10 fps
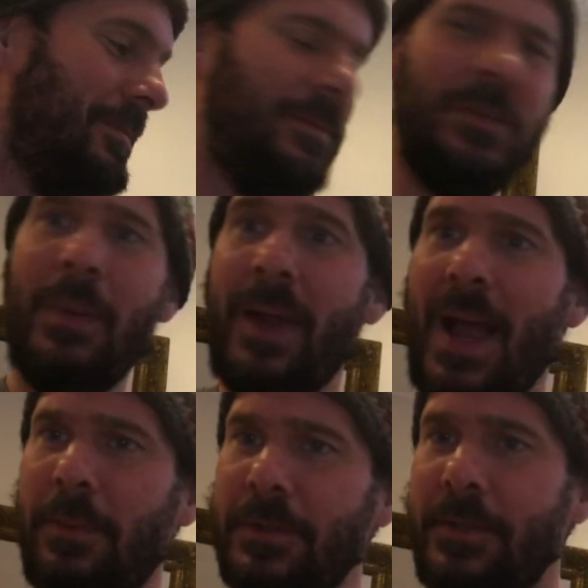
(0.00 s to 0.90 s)
You remember
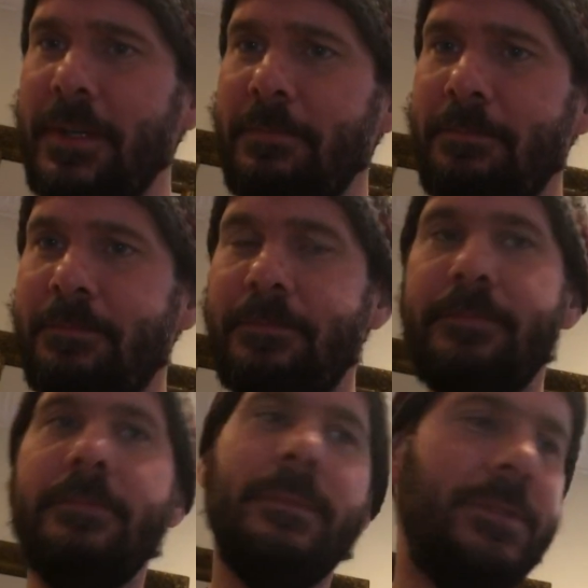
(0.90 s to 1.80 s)
Apple Tree?
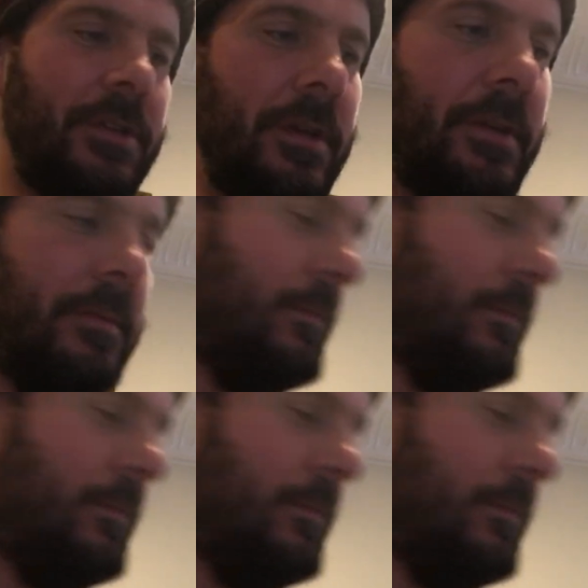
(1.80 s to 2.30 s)
Sure you do.